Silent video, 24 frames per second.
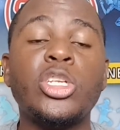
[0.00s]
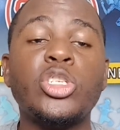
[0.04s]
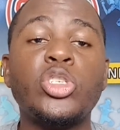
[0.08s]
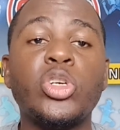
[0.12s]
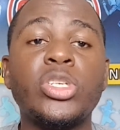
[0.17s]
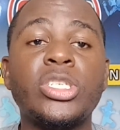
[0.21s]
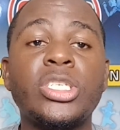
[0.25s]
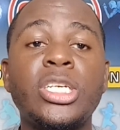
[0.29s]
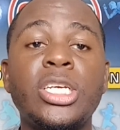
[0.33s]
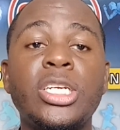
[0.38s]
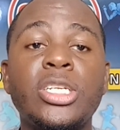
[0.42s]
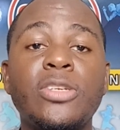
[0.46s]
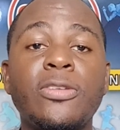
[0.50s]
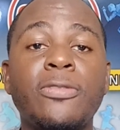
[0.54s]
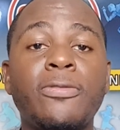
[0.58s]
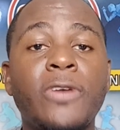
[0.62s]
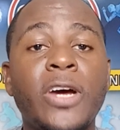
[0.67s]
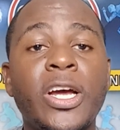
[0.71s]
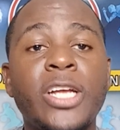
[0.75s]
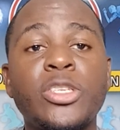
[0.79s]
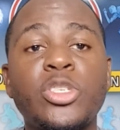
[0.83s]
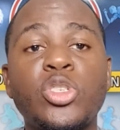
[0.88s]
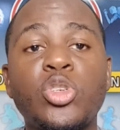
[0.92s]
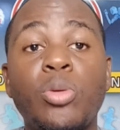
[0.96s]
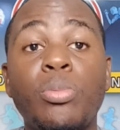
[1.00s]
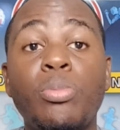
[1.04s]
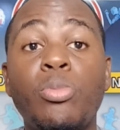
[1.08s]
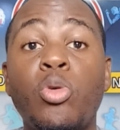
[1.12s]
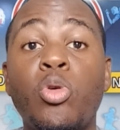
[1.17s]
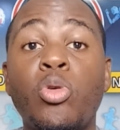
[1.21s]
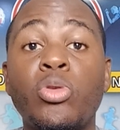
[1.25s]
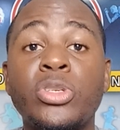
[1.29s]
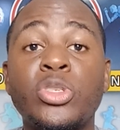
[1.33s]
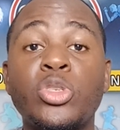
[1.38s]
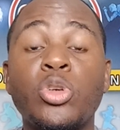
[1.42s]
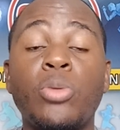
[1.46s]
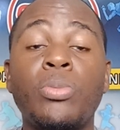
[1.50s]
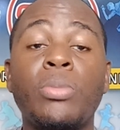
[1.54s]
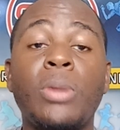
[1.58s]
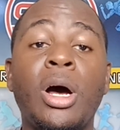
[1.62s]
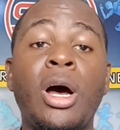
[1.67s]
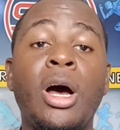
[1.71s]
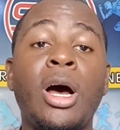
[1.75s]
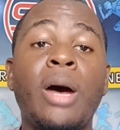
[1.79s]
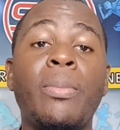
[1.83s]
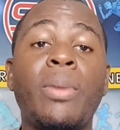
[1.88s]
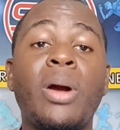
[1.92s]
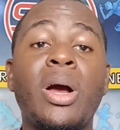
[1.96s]
Just need to find some more some
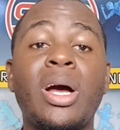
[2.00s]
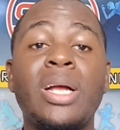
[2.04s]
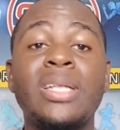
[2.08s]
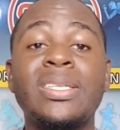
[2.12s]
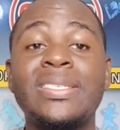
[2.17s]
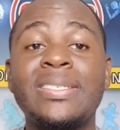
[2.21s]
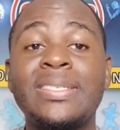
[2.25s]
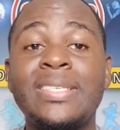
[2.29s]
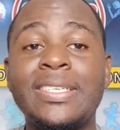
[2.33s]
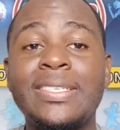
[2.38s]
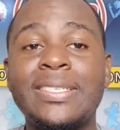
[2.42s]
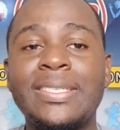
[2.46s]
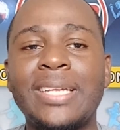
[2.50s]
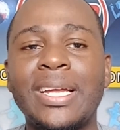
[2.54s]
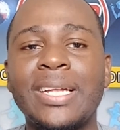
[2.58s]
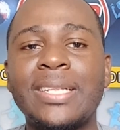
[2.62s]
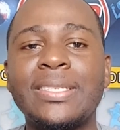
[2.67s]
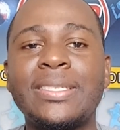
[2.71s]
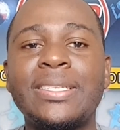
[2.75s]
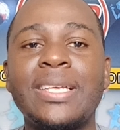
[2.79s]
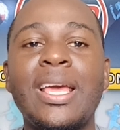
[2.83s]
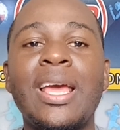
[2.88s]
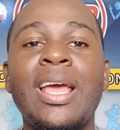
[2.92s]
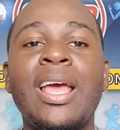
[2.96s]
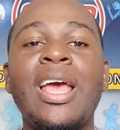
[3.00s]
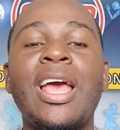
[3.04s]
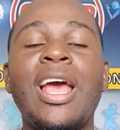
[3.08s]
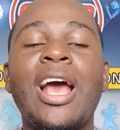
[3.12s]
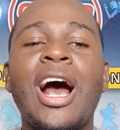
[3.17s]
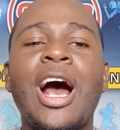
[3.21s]
um, consistency.